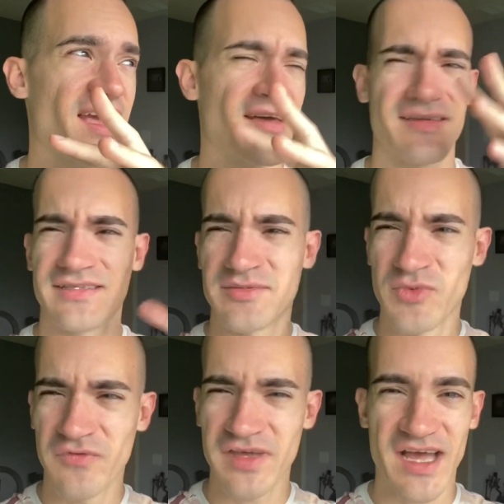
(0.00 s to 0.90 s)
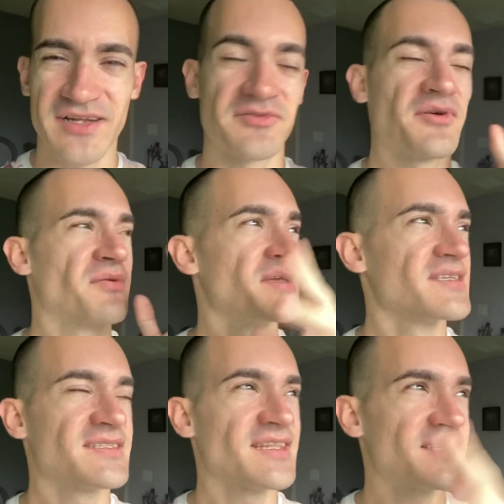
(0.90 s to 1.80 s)
Is it a movie? I don't know.
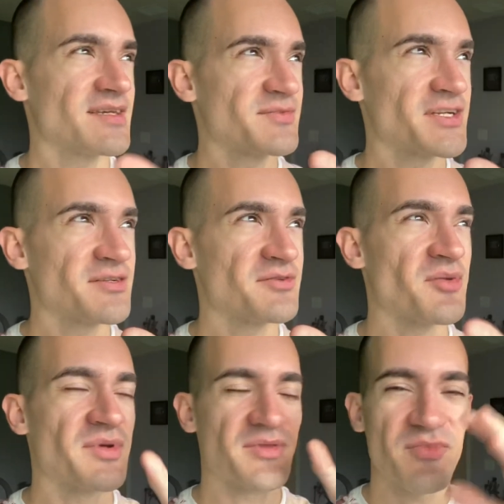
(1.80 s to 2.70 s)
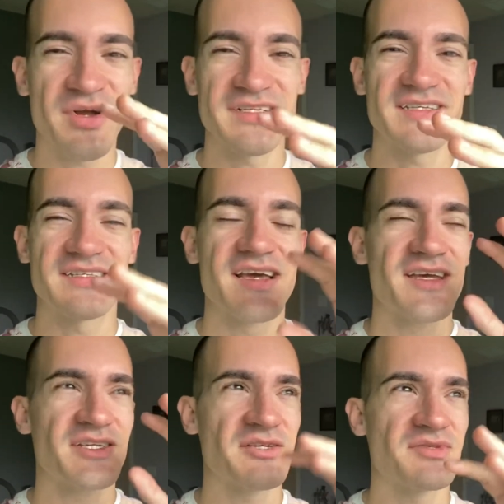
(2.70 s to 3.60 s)
See, that's how much I don't know. But the point is,
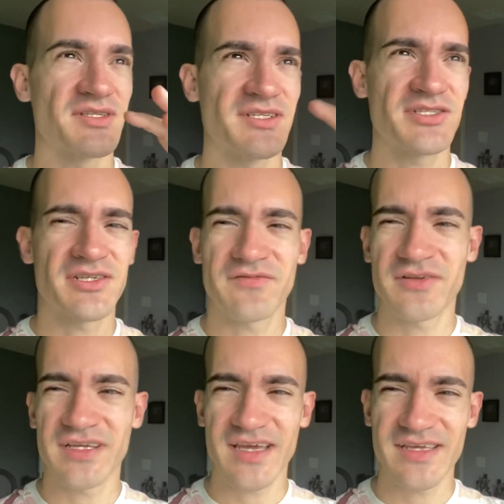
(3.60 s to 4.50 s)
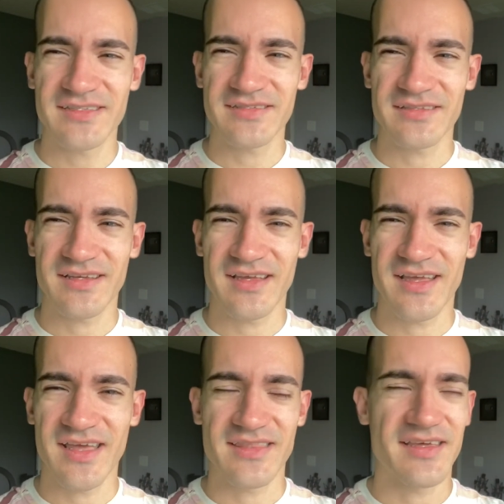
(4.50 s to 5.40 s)
she was auditioning for it, I guess.
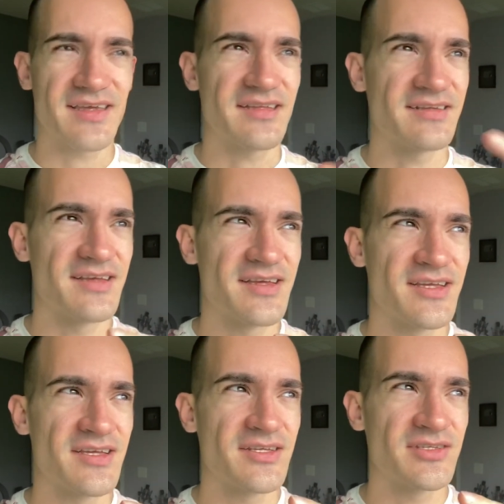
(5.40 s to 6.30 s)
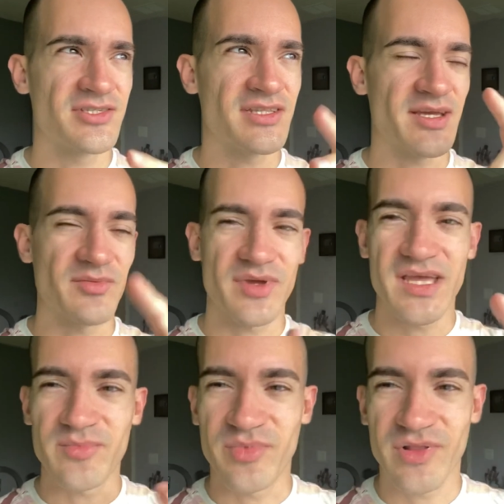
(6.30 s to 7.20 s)
And then she, like,
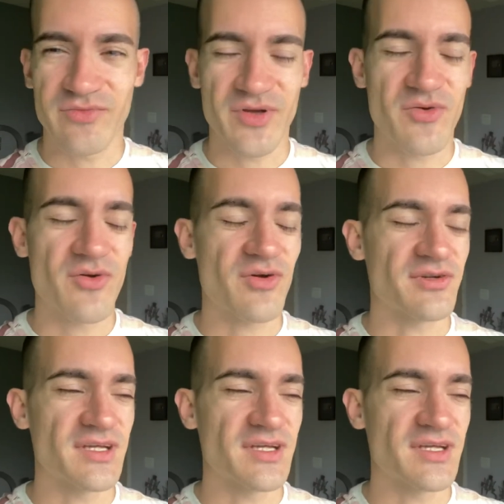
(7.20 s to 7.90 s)
hit record.